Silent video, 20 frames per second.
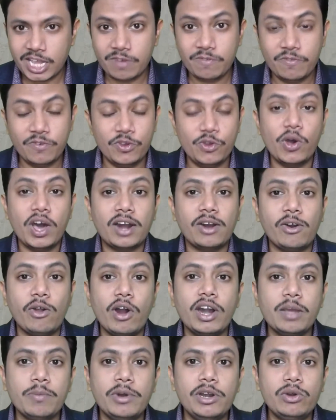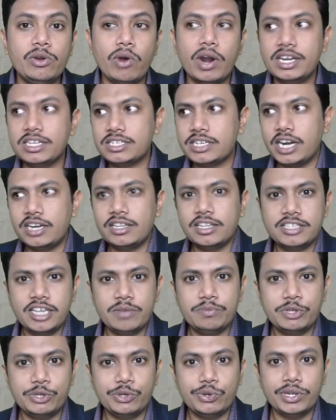if you are not able to understand the
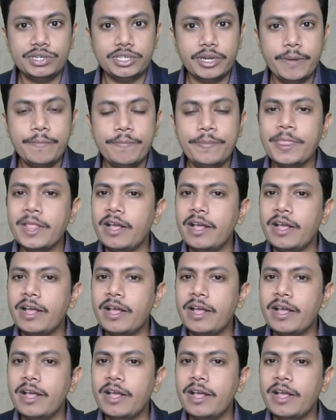same situation,